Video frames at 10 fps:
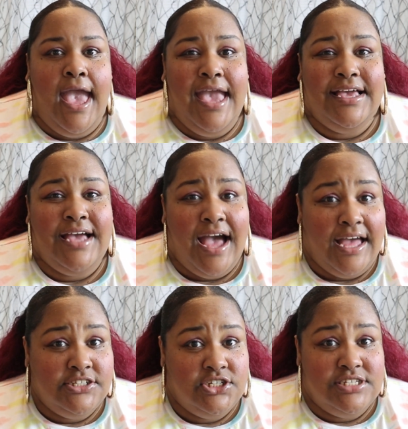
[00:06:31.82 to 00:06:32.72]
a
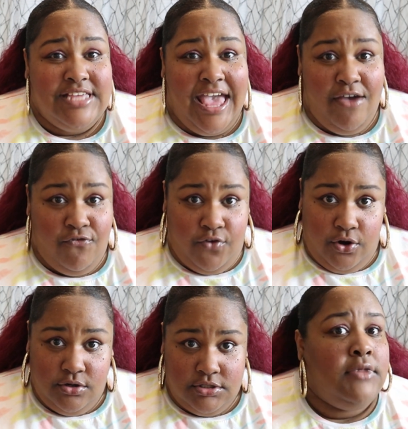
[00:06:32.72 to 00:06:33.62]
conscious
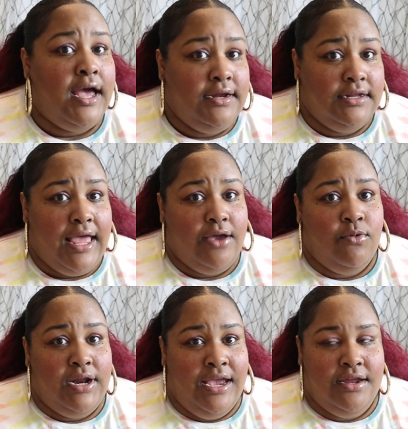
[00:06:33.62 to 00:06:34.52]
effort, kind of like
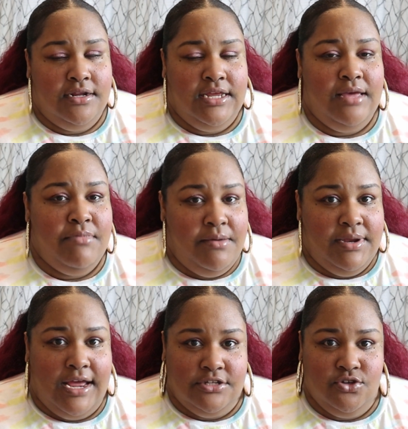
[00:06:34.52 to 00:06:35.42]
what Anna did, maybe
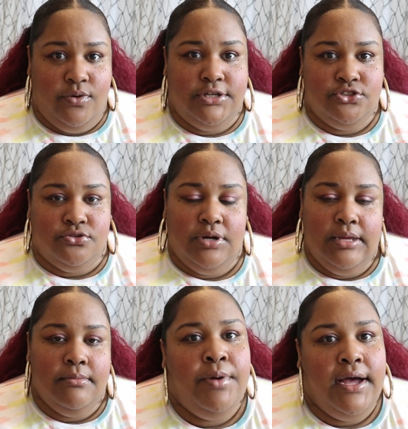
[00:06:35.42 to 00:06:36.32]
not so
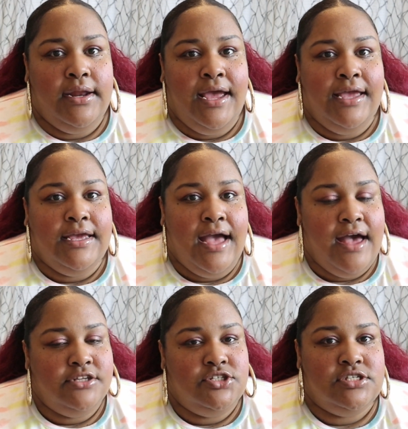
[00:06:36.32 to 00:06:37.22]
extreme, but a
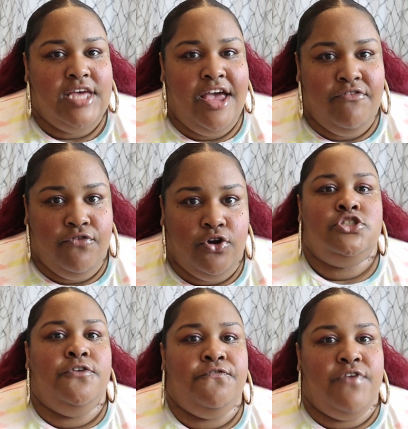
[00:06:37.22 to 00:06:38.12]
conscious effort
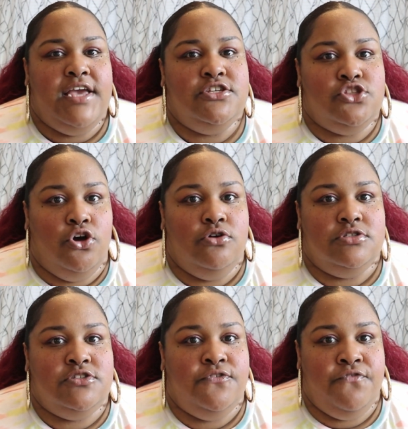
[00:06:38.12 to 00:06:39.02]
to face
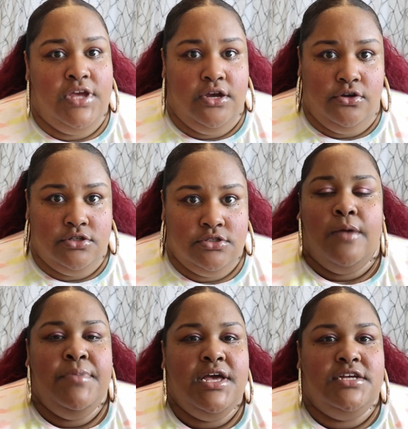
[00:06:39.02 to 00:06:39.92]
those fears.
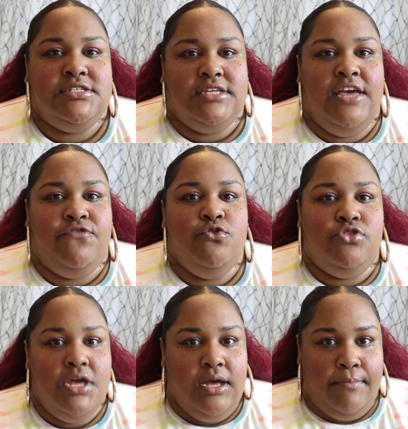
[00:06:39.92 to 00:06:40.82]
Because if you
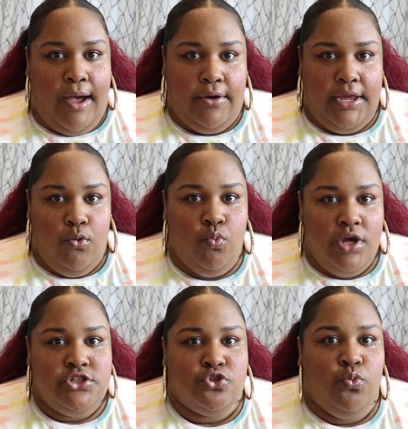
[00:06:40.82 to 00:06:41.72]
think about it,
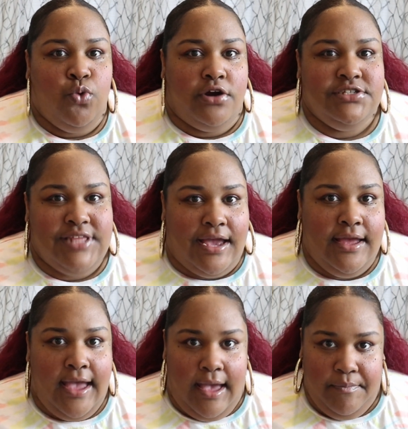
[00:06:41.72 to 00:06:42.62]
what's the worst that
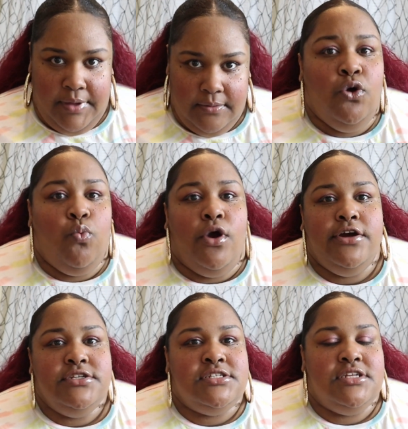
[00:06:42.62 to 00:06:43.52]
can happen? The
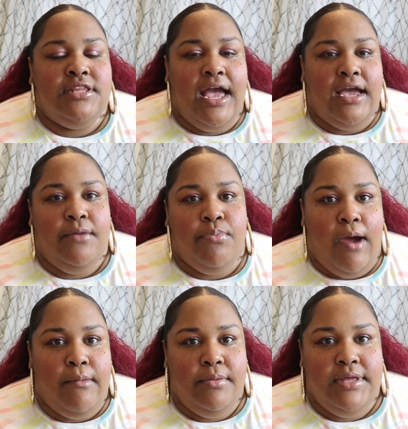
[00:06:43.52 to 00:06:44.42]
worst that can
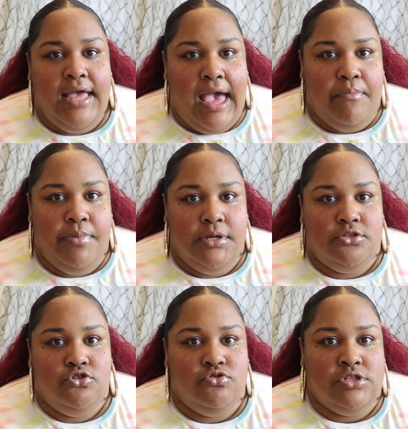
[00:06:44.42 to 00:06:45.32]
probably
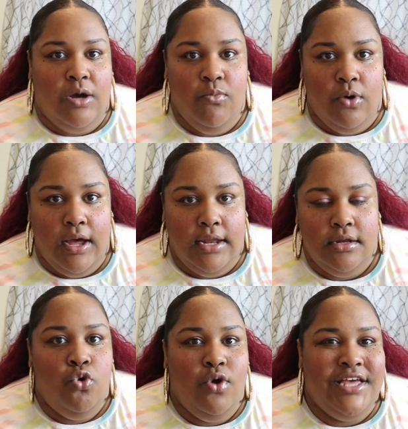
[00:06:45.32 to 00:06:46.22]
happen to someone
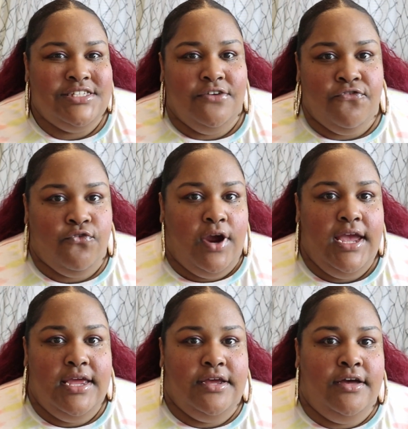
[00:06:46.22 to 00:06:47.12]
who is
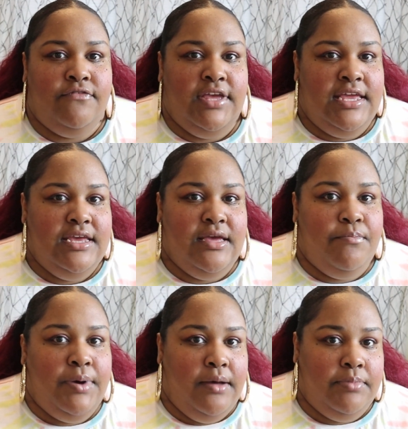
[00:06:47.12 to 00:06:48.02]
afraid of eating in
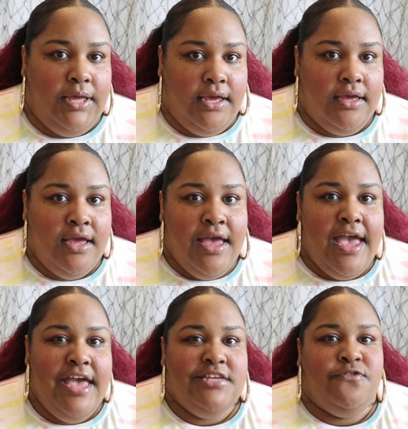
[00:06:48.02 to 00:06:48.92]
public
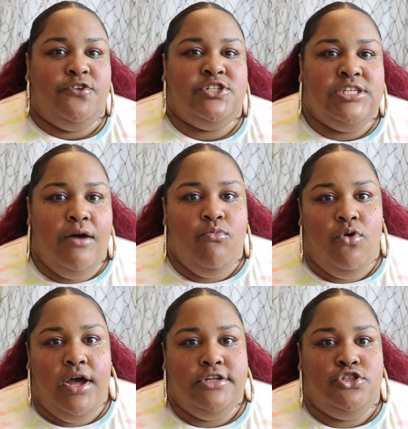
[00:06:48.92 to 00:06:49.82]
is for
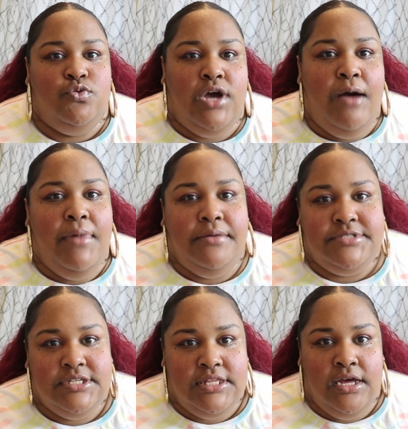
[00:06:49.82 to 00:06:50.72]
someone to come up
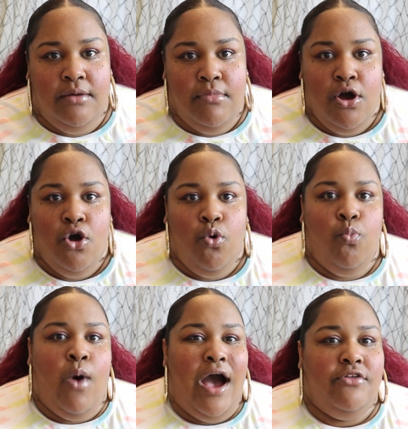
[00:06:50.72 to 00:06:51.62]
to them
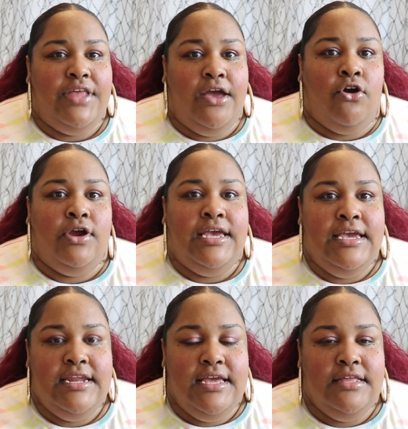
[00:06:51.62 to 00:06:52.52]
while they are
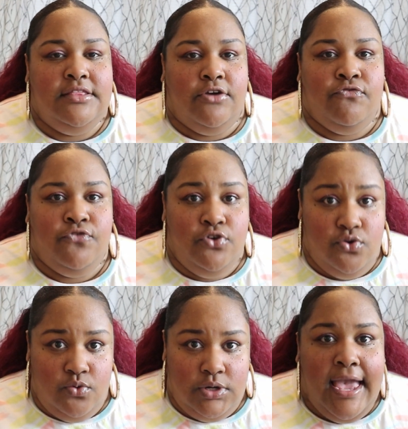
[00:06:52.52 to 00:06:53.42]
eating their
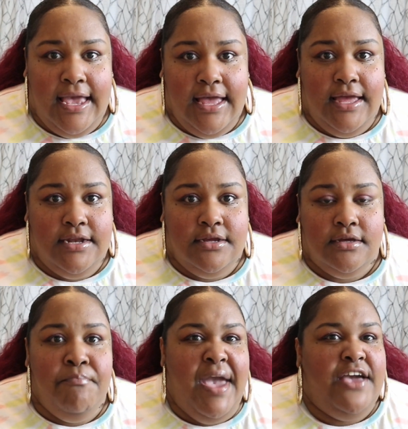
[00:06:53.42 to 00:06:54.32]
food and
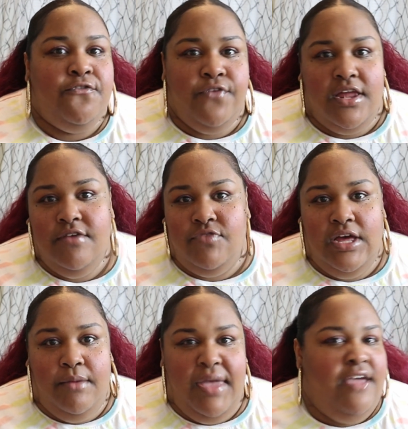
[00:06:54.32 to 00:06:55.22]
make fun of
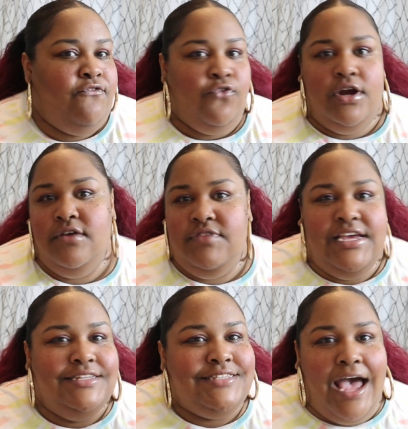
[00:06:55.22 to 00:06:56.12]
them in front of the
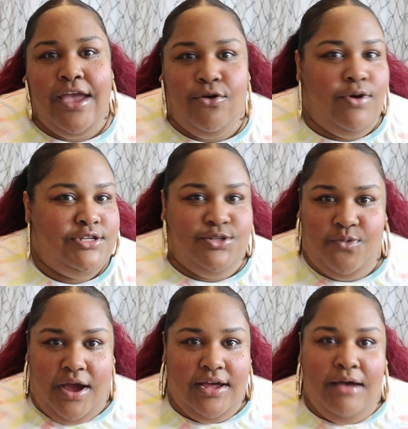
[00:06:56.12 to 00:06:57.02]
entire
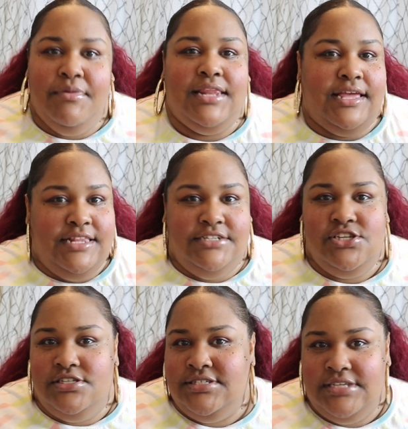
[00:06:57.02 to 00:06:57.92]
restaurant. I mean, like, let's
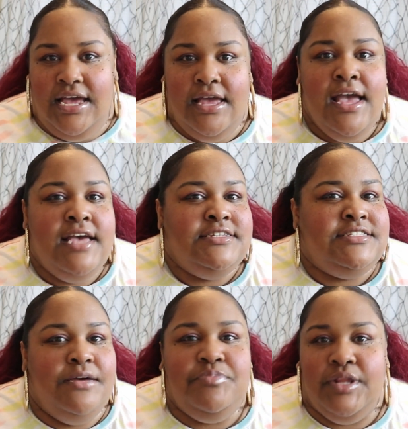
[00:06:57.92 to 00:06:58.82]
just say
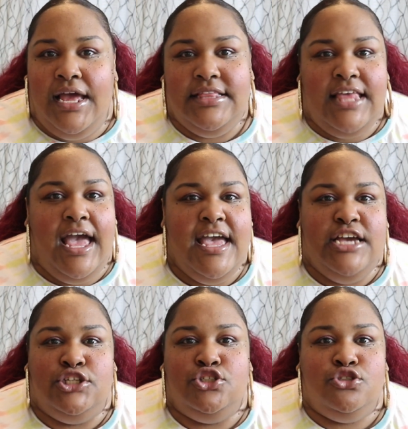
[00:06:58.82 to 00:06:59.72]
something like that
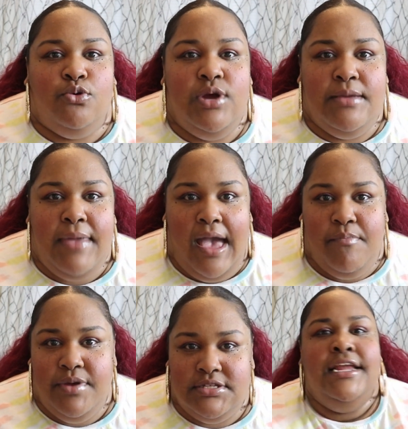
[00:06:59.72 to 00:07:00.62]
extreme
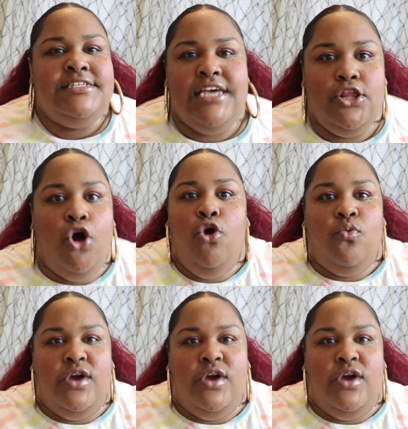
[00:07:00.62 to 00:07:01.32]
happens. Let's say the whole